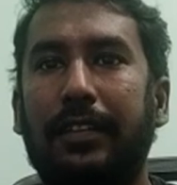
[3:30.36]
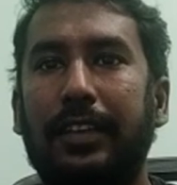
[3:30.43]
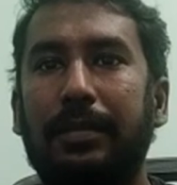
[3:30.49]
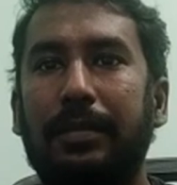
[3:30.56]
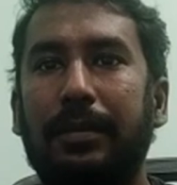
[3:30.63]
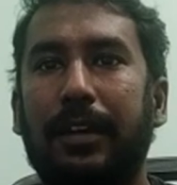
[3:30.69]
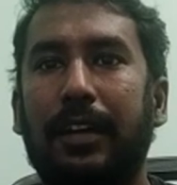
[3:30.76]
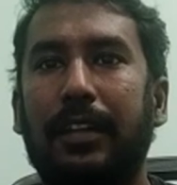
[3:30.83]

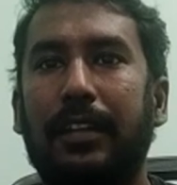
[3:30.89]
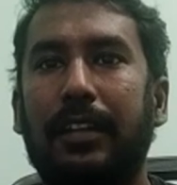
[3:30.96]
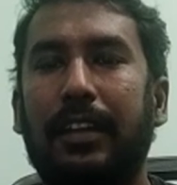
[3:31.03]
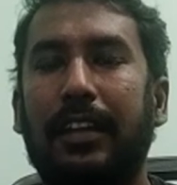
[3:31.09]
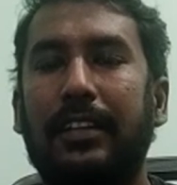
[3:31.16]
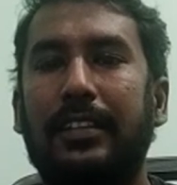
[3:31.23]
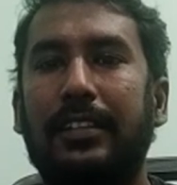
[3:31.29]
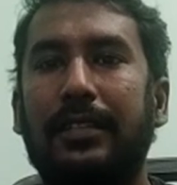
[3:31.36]
FX part,
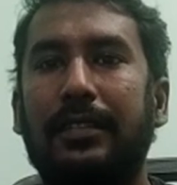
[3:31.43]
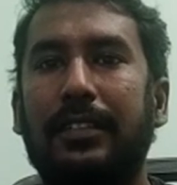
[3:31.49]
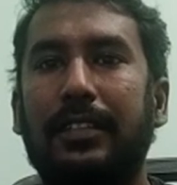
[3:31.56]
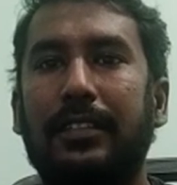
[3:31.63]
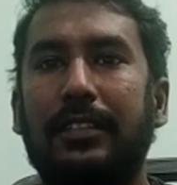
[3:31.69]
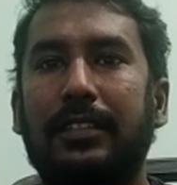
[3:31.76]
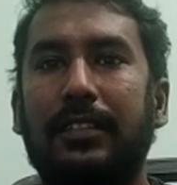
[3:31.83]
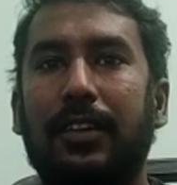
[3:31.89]
the
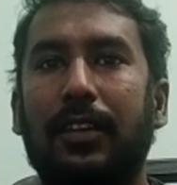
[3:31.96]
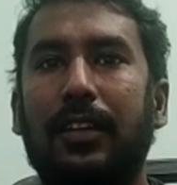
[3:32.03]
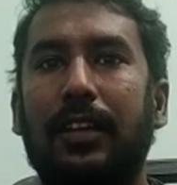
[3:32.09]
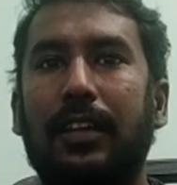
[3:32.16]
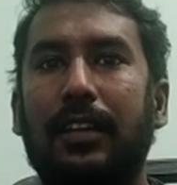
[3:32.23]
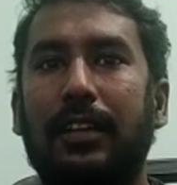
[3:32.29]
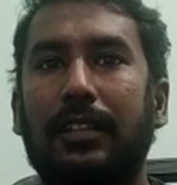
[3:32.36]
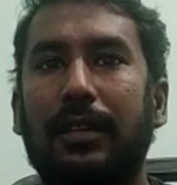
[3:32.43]
Redshift is
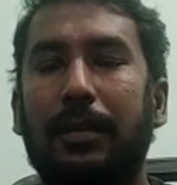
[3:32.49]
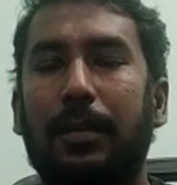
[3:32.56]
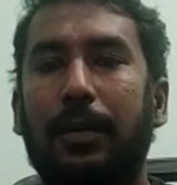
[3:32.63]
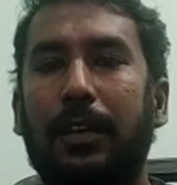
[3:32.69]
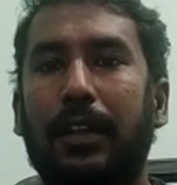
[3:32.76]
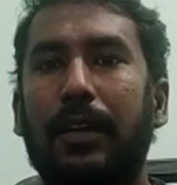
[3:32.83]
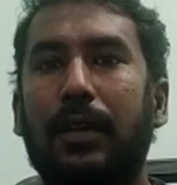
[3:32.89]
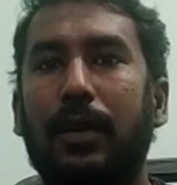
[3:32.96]
not
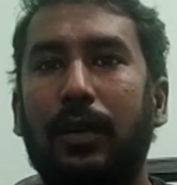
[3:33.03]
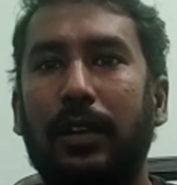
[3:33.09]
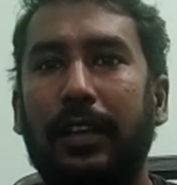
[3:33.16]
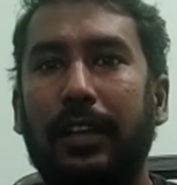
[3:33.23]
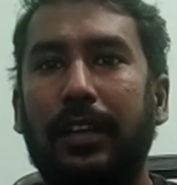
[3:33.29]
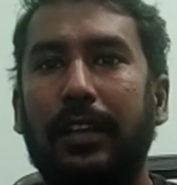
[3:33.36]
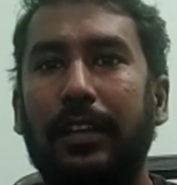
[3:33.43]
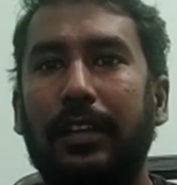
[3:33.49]
supporting
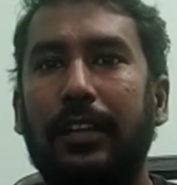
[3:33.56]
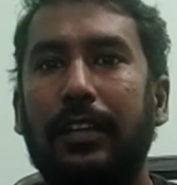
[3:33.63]
wholly.